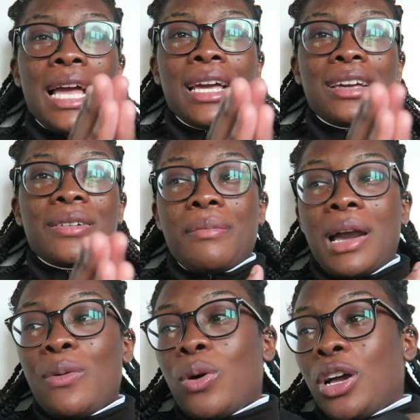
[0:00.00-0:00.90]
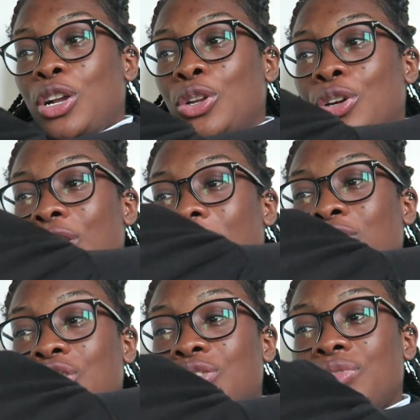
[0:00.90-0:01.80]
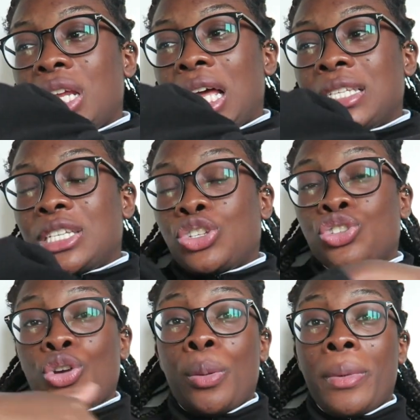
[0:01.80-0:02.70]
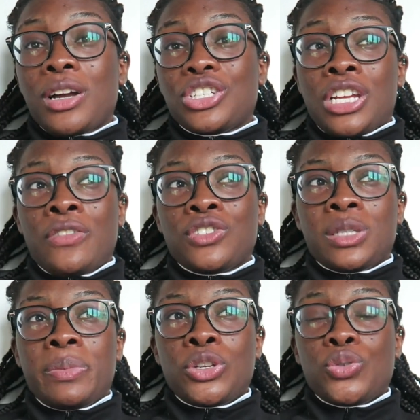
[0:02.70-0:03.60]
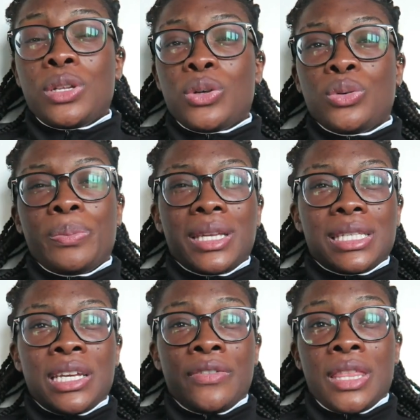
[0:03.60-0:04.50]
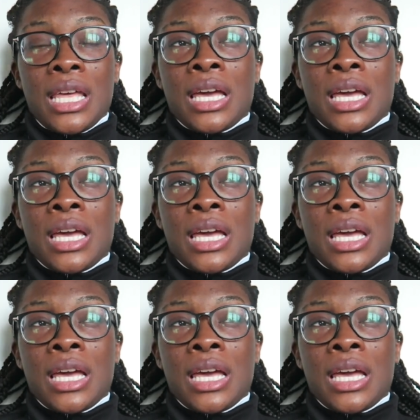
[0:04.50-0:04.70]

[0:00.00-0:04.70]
Like, my workload, I've just realized, is so much, and I've just been doing little bits here and